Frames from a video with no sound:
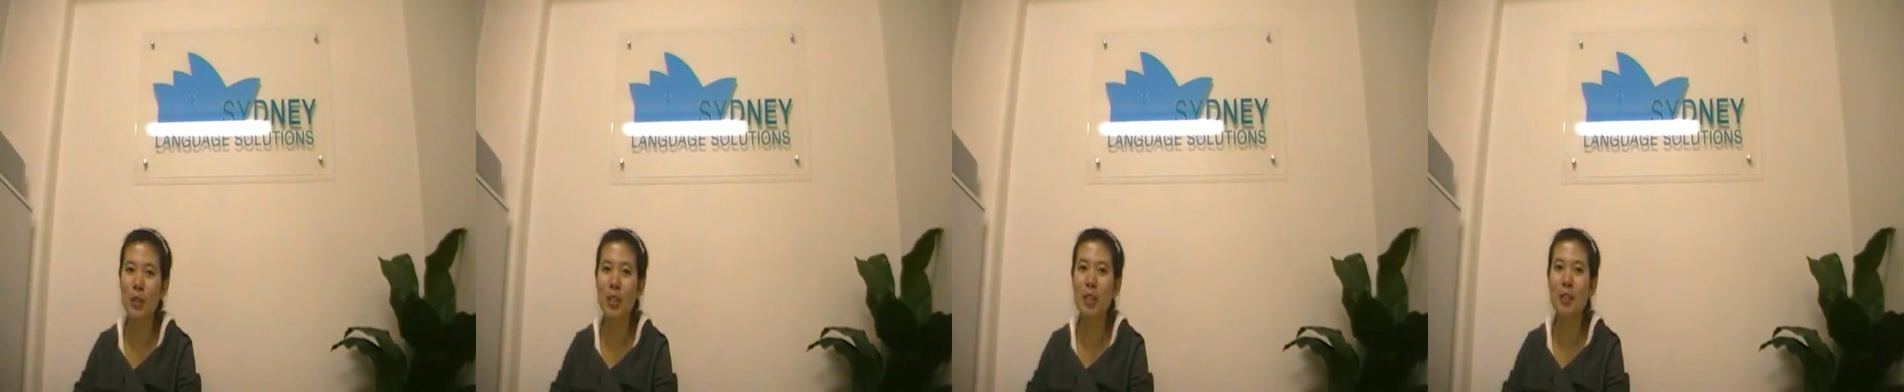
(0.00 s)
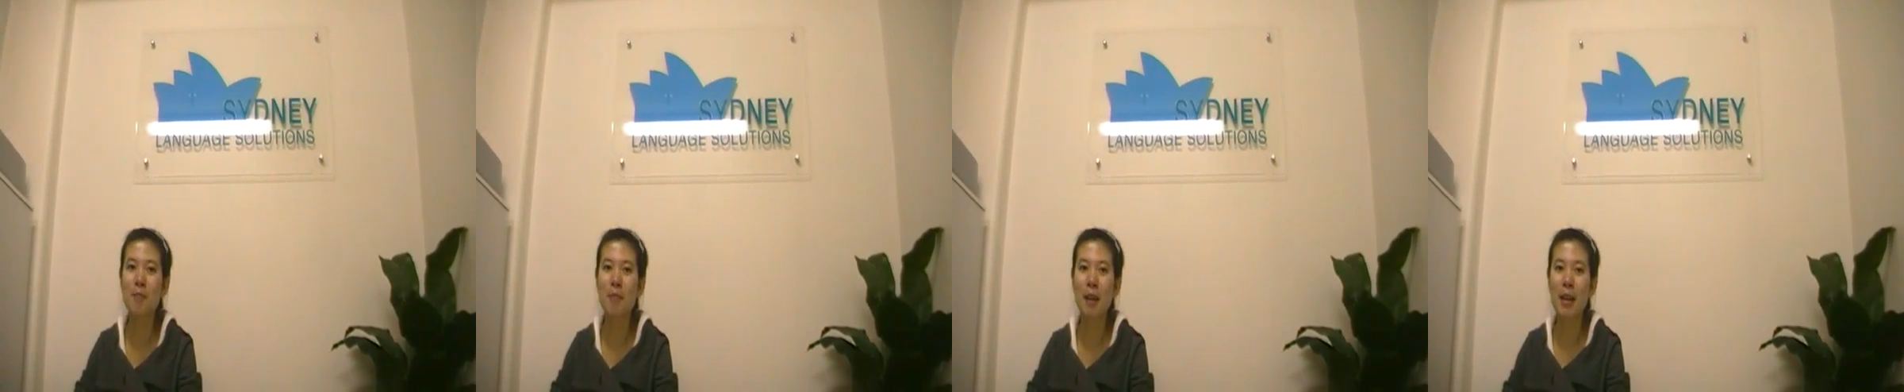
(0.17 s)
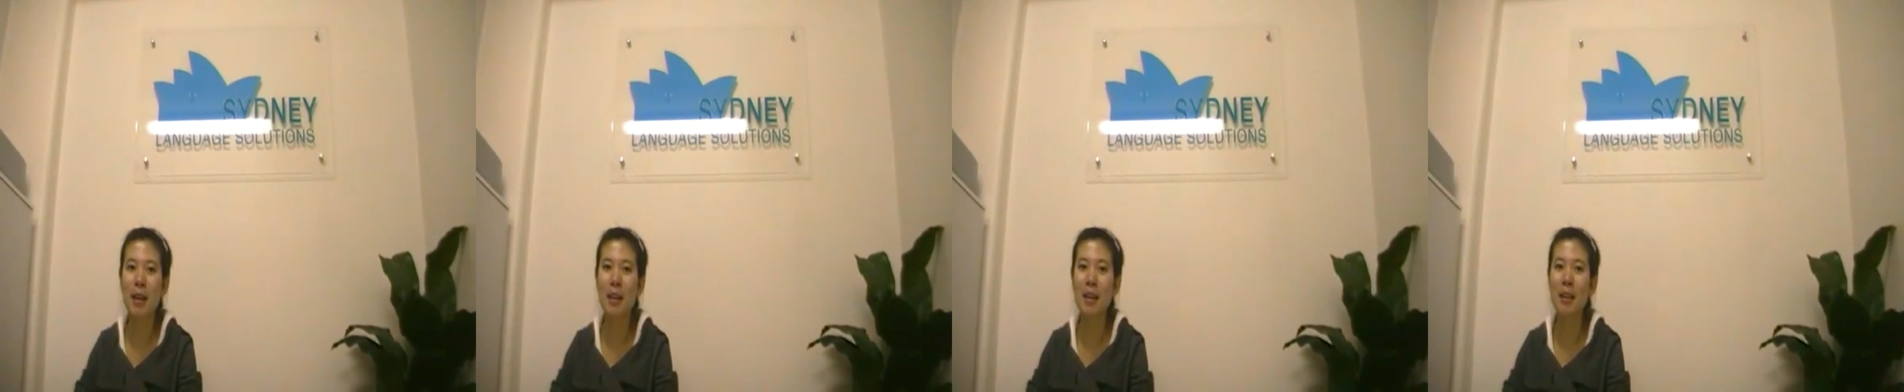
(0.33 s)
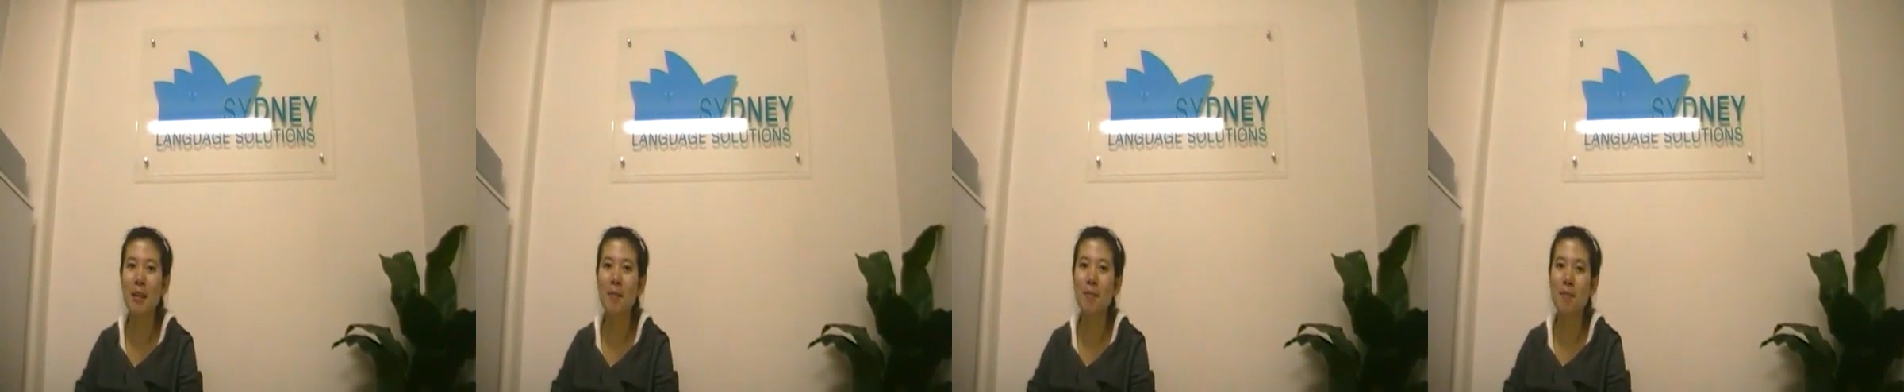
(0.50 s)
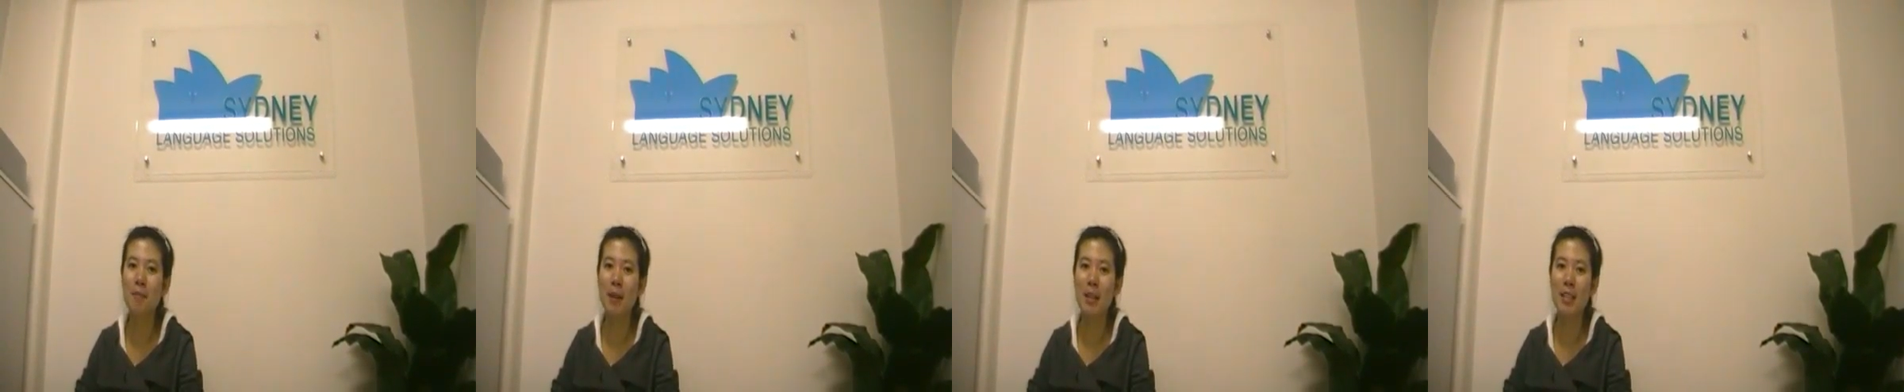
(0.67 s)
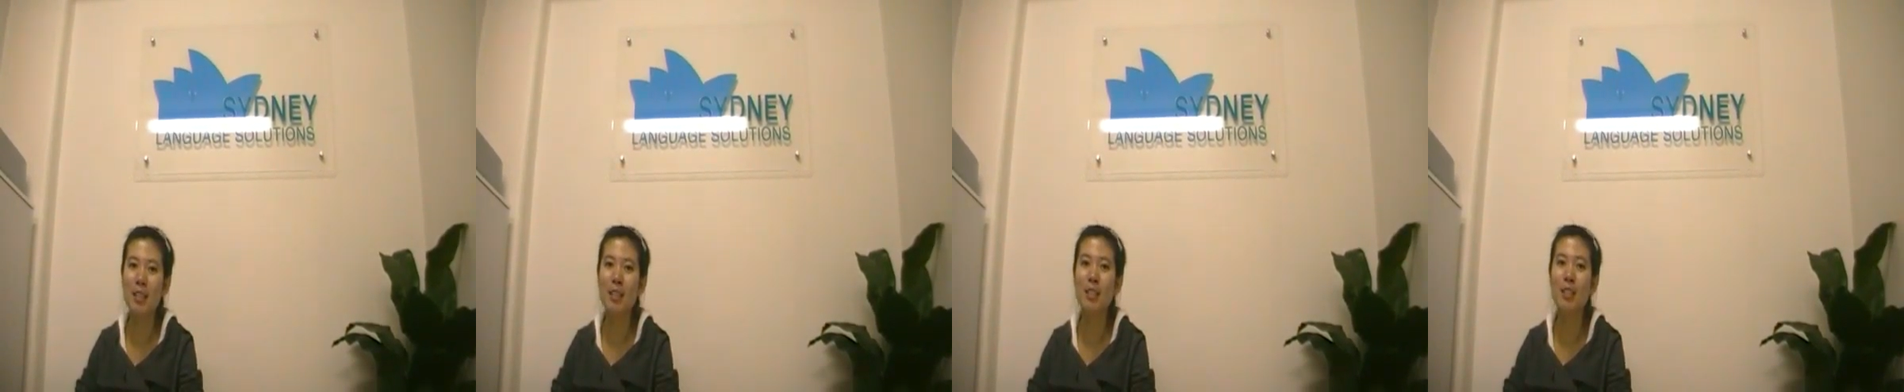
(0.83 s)
doing my
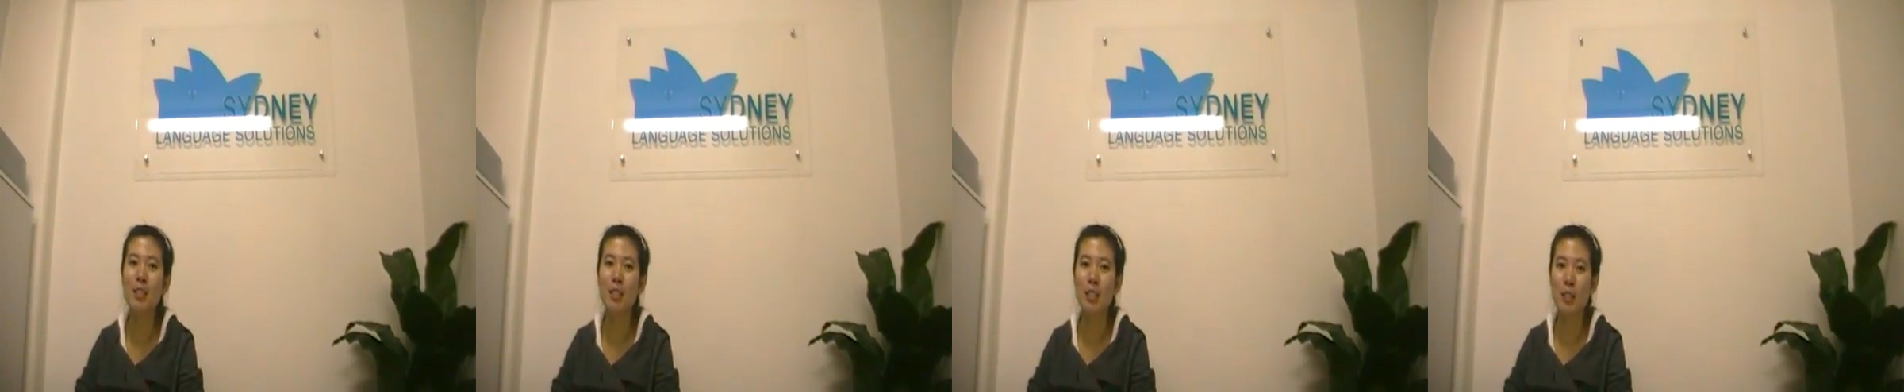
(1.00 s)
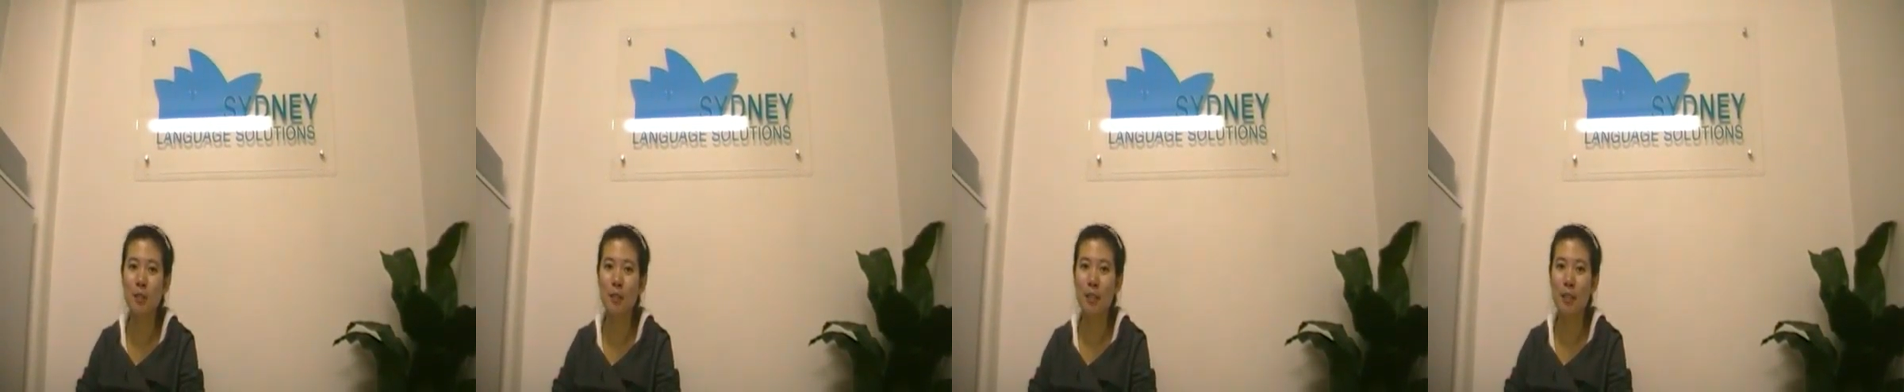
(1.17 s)
Master